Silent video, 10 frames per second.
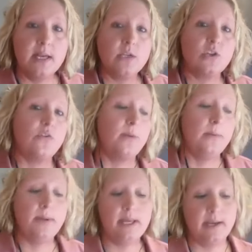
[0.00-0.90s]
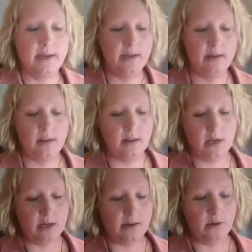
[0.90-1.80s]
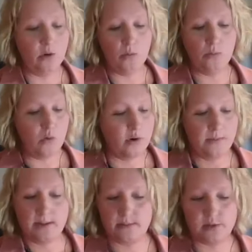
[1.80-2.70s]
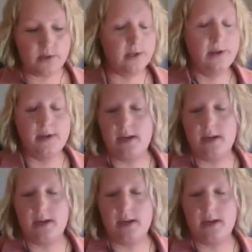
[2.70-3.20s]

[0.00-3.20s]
So from the beginning, no board member,